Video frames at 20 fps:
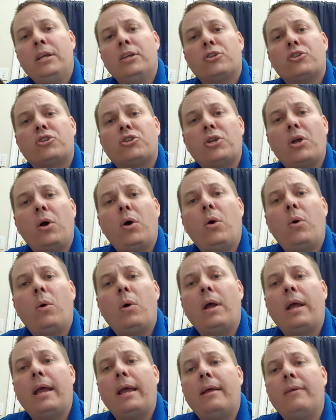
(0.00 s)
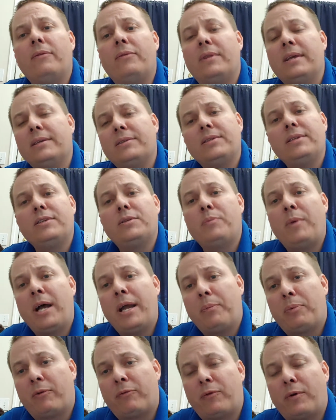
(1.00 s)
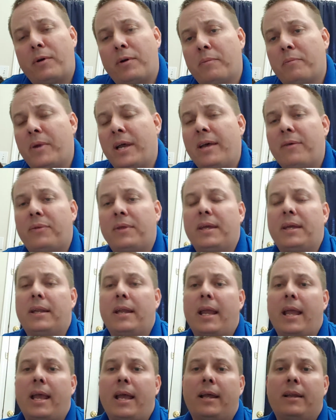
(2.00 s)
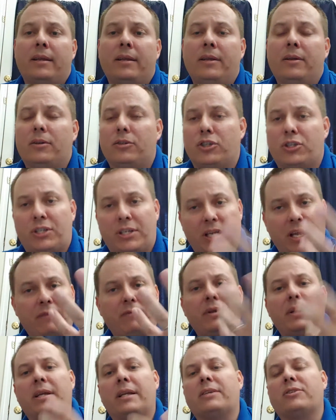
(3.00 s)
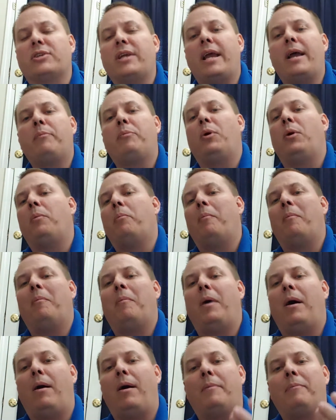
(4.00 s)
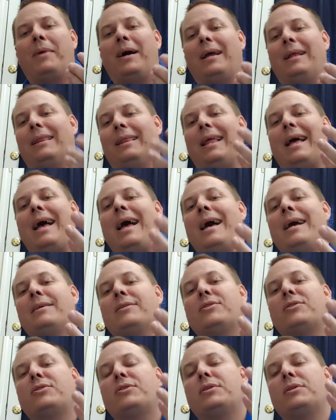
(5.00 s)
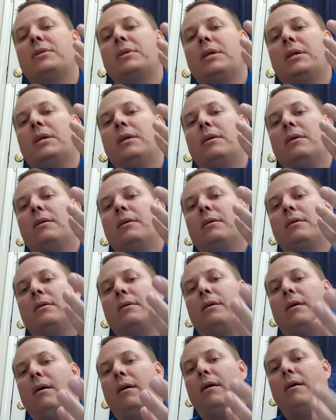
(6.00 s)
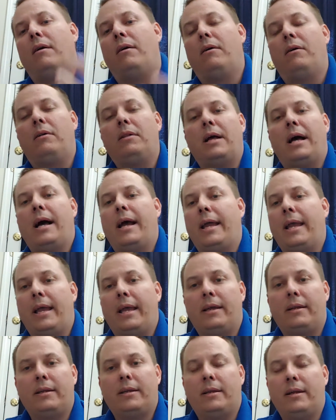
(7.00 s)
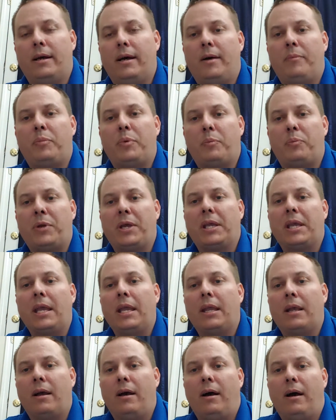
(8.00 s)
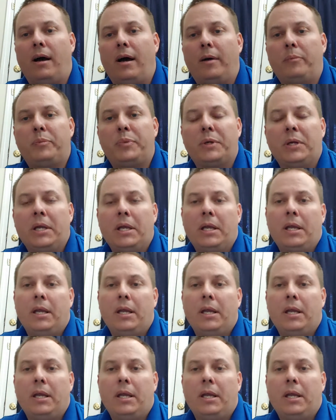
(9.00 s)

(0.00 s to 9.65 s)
So this is my preferred method, and, just to give you an example, on my last haul, I ended up picking up